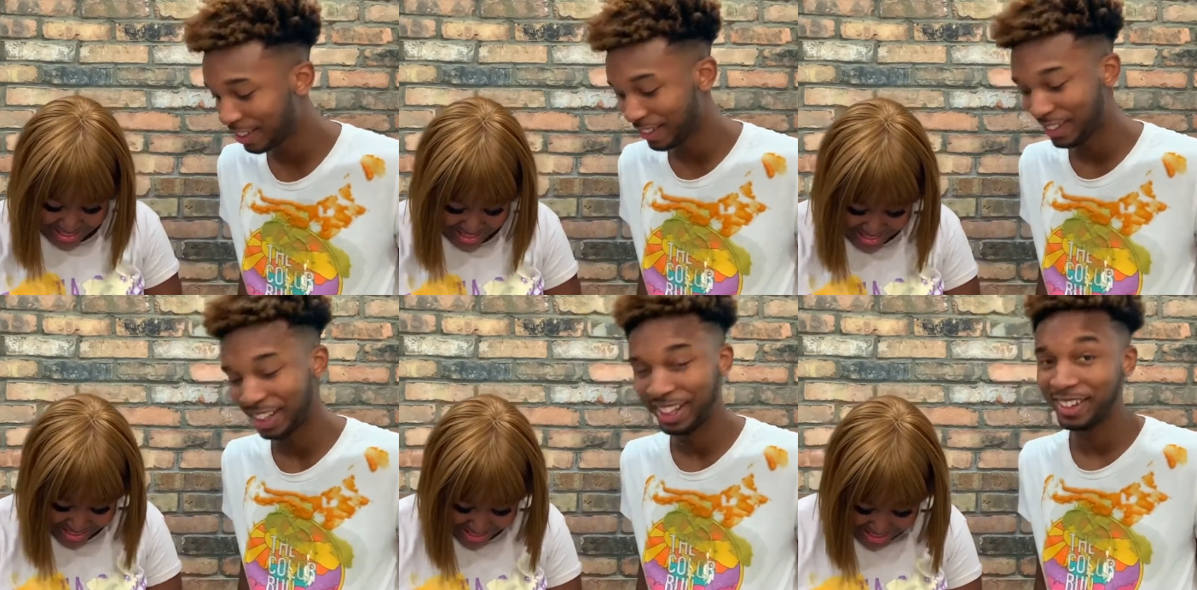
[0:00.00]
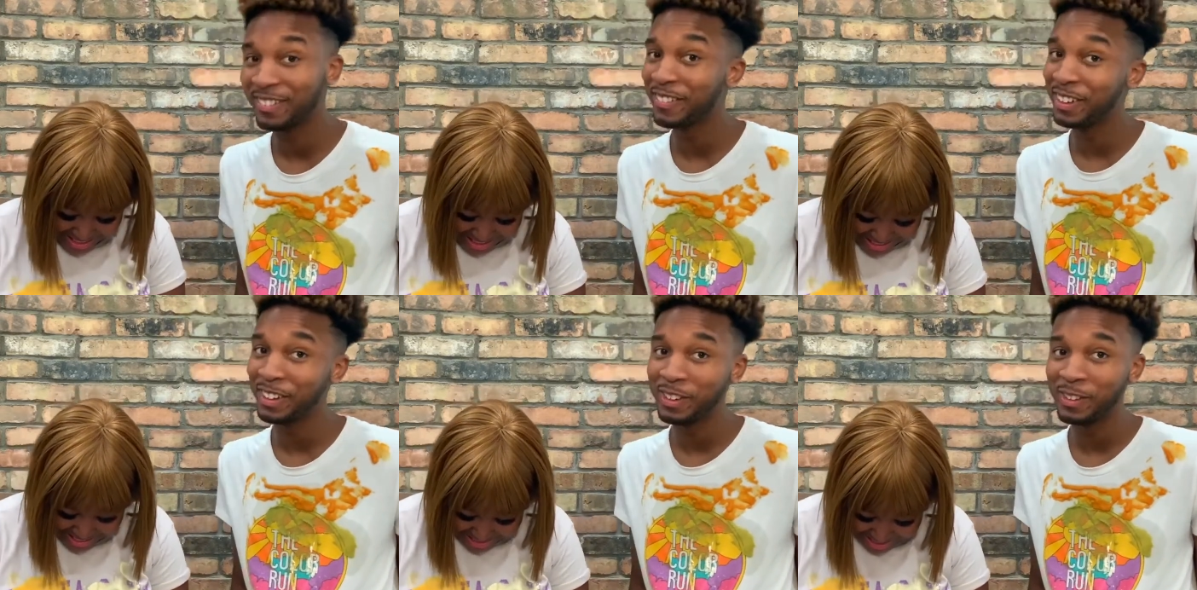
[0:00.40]

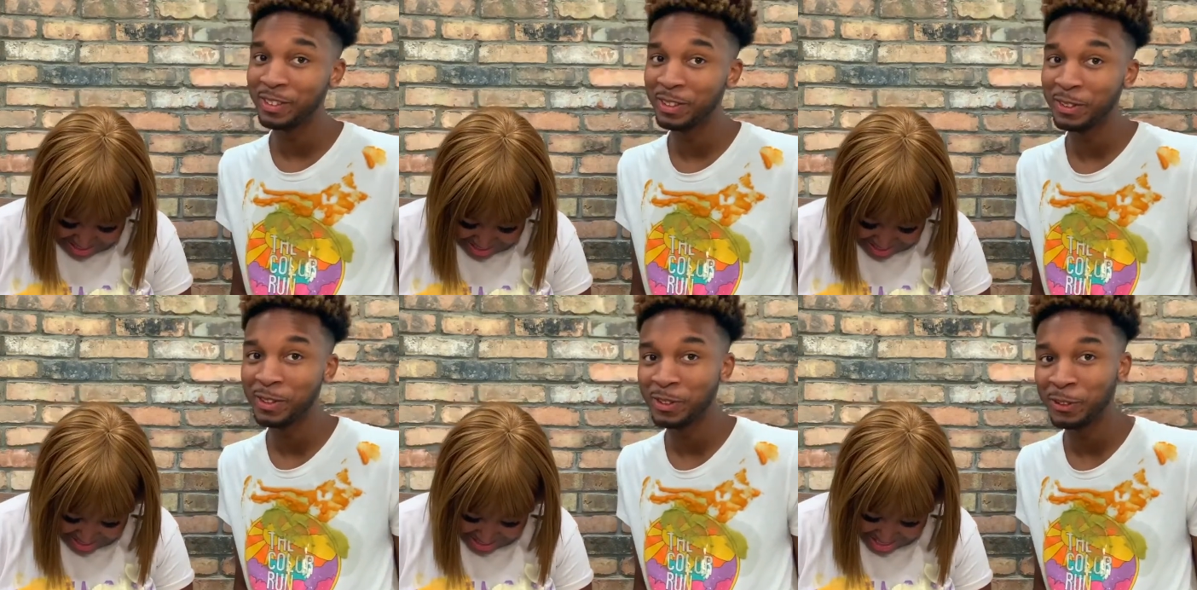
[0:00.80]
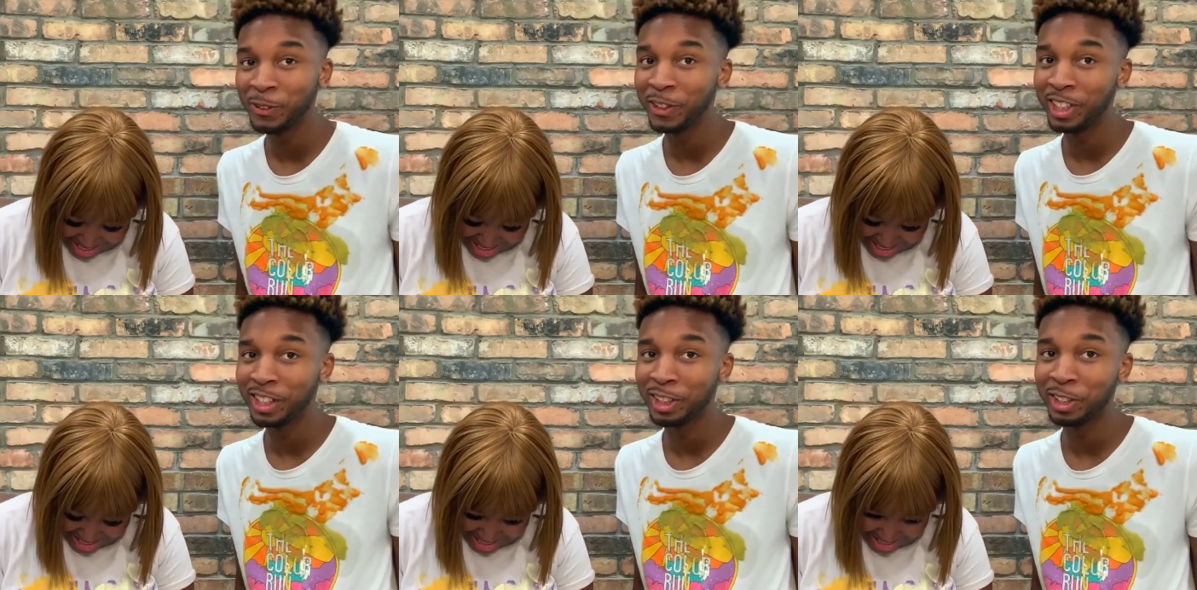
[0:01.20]
Speaker 1: Like, we don't do
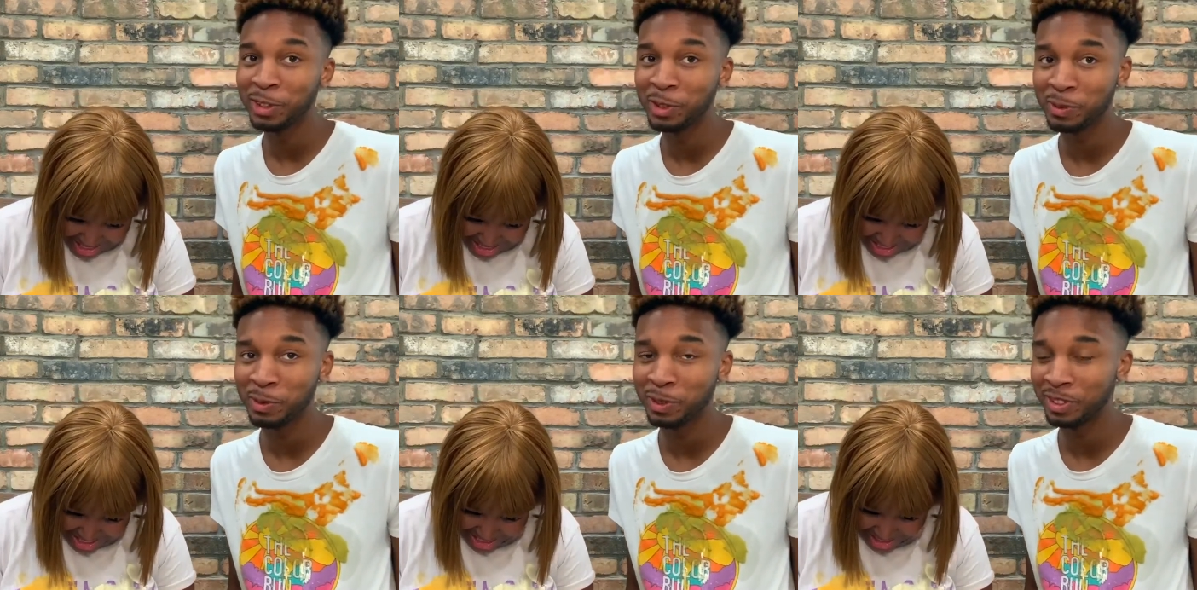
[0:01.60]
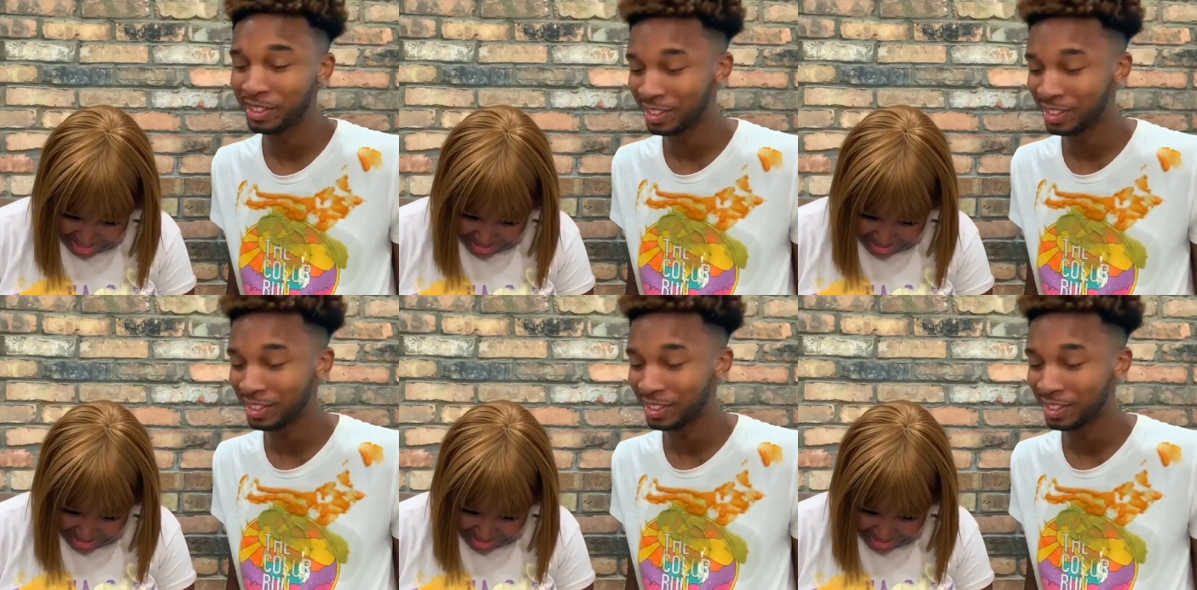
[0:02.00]
cruel and unusual